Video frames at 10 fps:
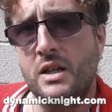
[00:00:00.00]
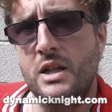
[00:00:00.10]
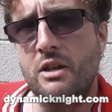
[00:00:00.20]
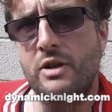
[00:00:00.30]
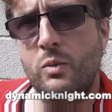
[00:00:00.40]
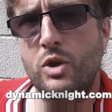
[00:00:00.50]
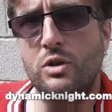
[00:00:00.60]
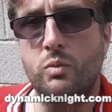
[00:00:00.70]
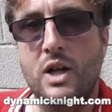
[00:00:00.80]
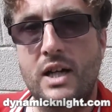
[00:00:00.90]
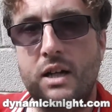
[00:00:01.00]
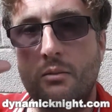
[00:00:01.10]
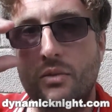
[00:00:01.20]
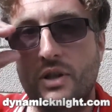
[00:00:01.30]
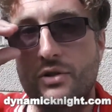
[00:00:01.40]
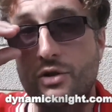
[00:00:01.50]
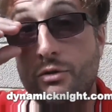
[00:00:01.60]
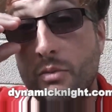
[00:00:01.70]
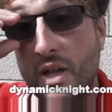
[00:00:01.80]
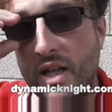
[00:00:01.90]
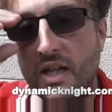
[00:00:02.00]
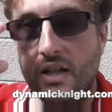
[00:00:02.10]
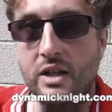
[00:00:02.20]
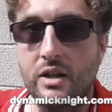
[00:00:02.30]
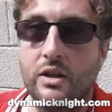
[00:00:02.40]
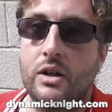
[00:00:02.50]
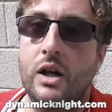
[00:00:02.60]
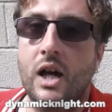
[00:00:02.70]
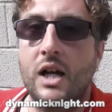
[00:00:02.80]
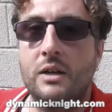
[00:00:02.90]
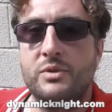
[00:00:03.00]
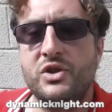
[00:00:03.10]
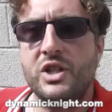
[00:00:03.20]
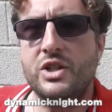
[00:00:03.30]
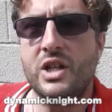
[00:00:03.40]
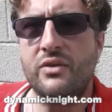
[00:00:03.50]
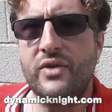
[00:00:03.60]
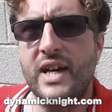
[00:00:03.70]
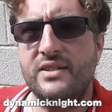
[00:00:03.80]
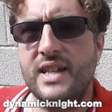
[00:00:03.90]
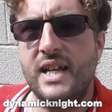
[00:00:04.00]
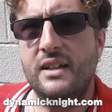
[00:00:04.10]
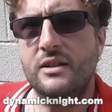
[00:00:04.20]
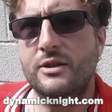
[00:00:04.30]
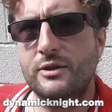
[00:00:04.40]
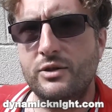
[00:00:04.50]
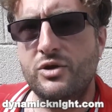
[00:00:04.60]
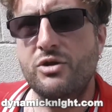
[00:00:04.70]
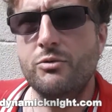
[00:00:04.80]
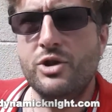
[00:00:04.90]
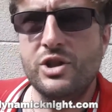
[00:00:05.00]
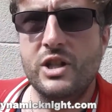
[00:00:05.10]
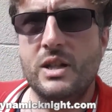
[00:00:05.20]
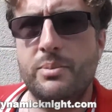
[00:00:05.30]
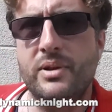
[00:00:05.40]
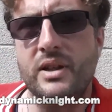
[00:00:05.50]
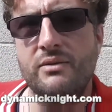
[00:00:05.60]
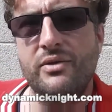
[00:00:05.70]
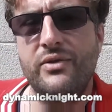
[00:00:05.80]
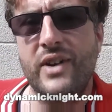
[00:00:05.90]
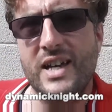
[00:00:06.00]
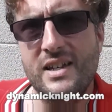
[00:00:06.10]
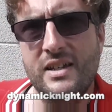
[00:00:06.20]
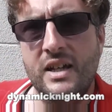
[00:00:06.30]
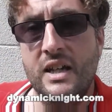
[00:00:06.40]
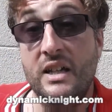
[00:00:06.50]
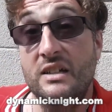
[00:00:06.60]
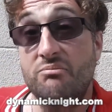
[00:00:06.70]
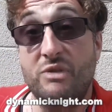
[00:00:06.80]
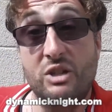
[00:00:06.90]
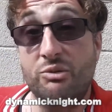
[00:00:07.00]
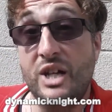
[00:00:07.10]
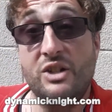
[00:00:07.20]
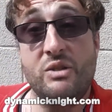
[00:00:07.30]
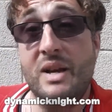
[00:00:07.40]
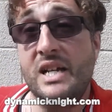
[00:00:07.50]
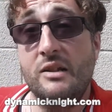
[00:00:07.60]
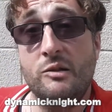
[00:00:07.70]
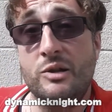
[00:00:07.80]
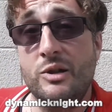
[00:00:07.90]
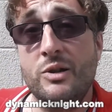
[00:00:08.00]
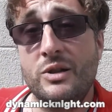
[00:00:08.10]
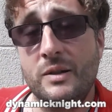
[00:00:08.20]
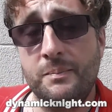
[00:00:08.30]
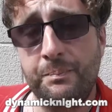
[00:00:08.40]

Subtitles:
in a world where there's too many CG effects that look too cheap and fake, this one actually made it look good.